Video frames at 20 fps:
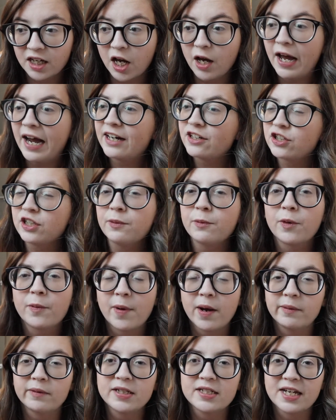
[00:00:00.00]
Actually, we'll
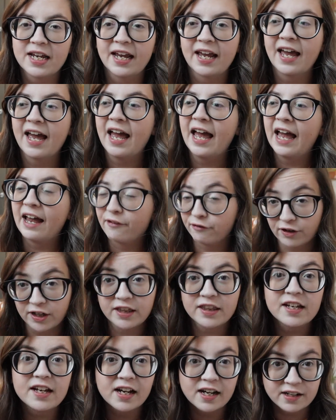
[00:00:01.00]
probably take
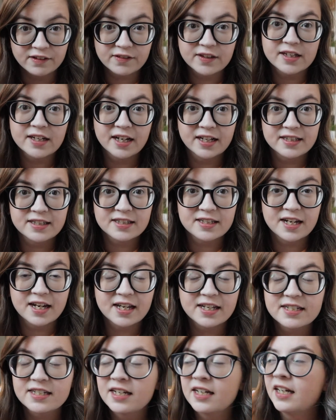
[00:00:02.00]
everything out of the
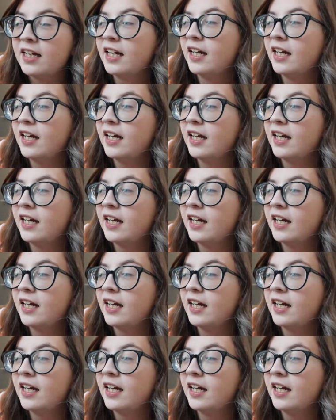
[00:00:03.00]
nightstand,